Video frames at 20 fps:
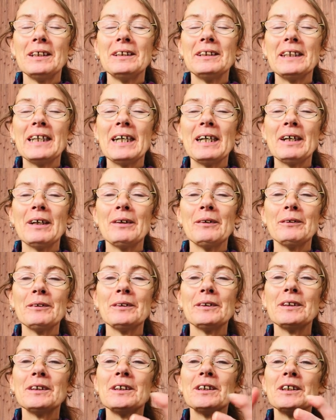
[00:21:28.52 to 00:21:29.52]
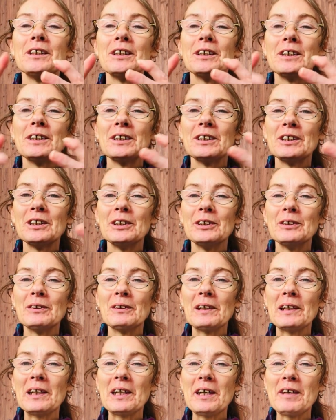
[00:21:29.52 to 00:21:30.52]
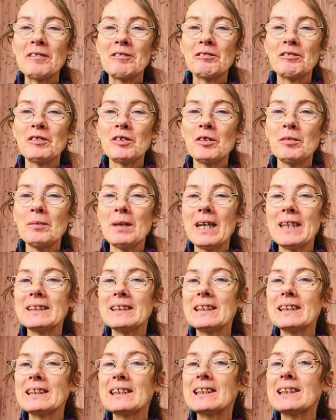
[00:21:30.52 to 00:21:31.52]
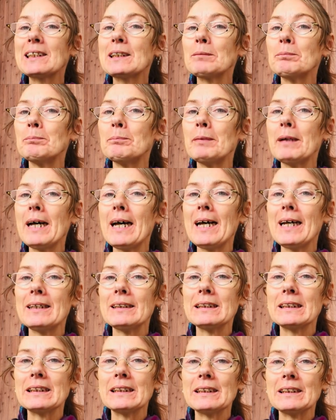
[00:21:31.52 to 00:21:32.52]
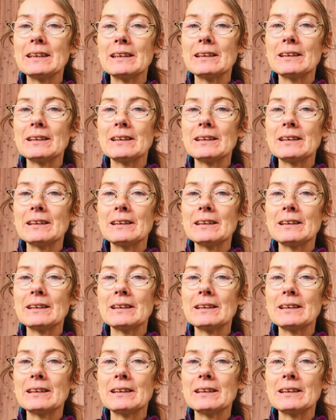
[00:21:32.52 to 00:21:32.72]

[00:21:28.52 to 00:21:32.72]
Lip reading: Now, your light form has expanded.